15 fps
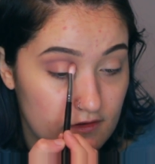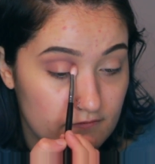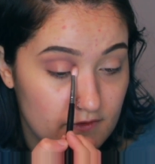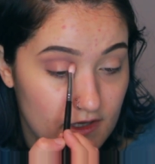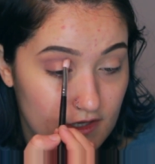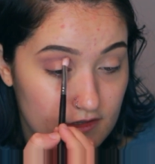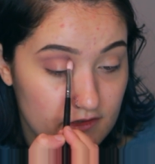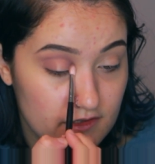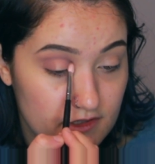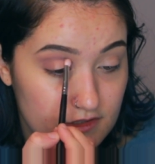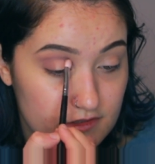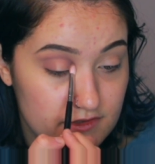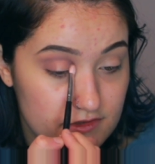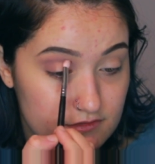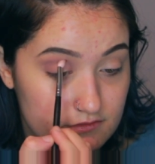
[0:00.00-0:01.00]
And then kind of
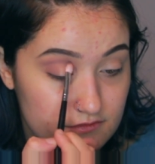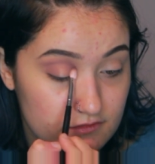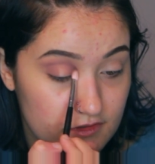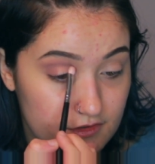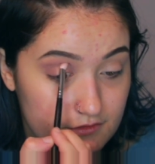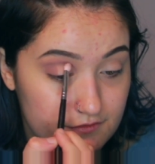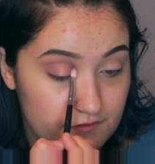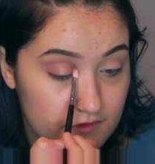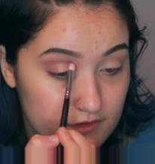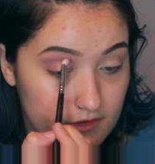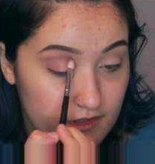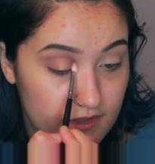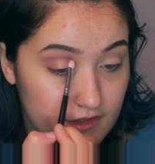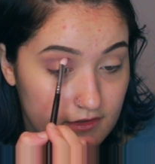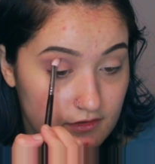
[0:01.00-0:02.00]
gonna go
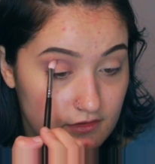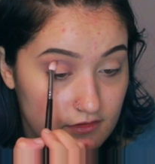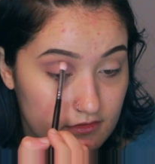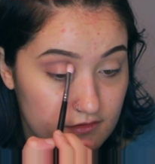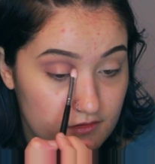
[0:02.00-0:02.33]
for like